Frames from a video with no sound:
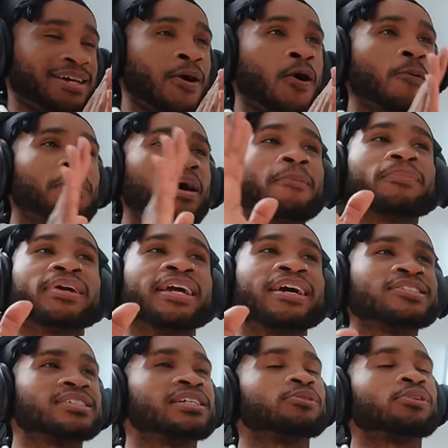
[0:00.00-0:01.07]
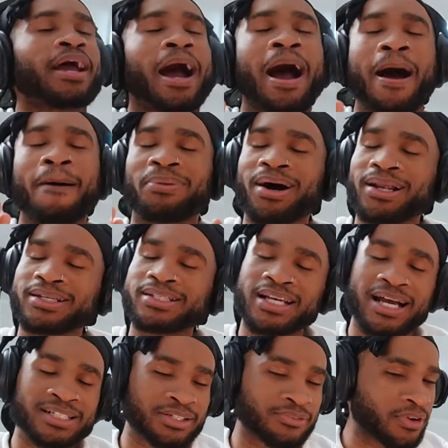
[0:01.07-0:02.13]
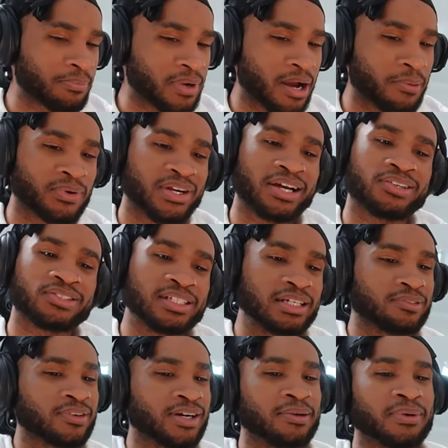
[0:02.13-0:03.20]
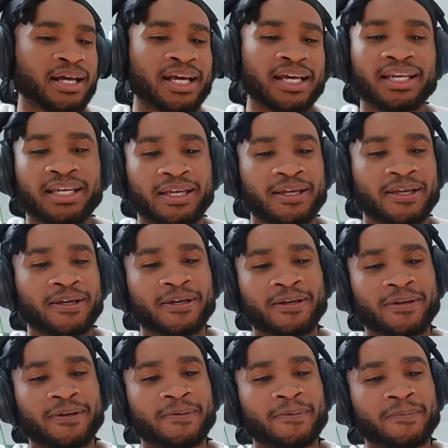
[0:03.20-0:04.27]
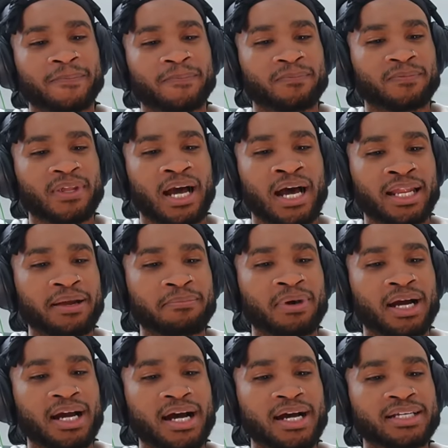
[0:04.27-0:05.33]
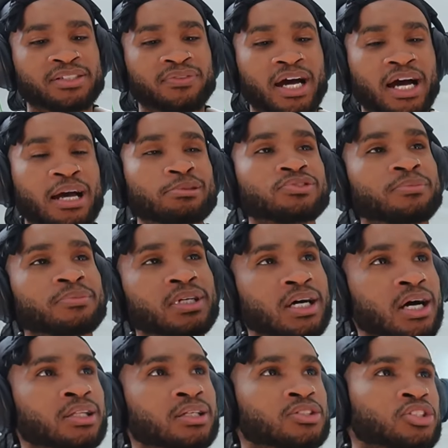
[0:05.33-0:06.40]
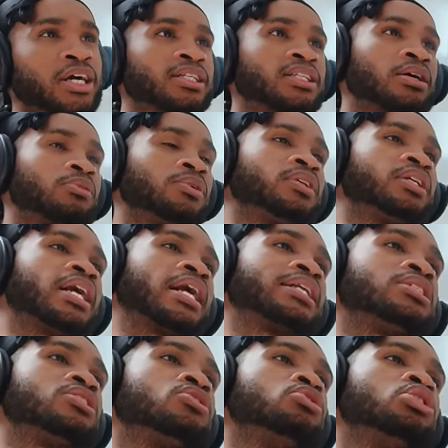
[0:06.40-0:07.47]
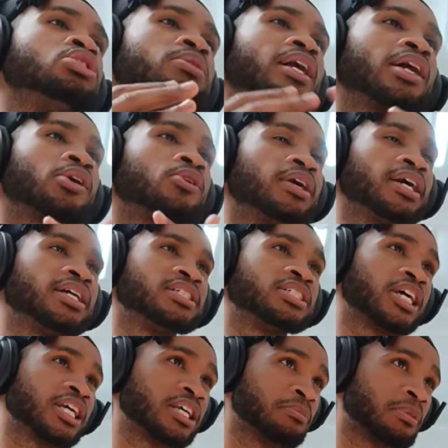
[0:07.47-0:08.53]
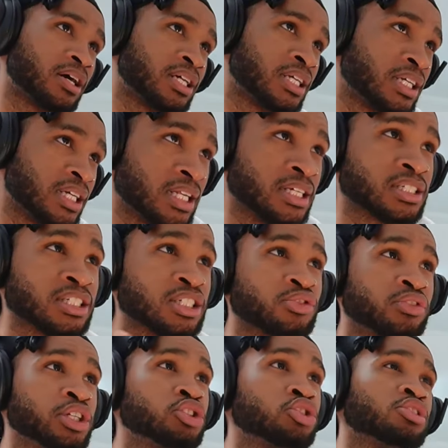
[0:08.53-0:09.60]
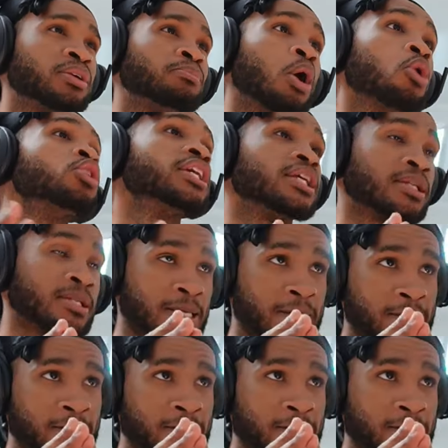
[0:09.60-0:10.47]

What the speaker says: I hope I'm pronouncing it right. I apologize if I'm not pronouncing it right. But hey, I like my guy's vibes from the other track that we reacted to. So we got to go ahead and check him out again. This is featuring Mochen.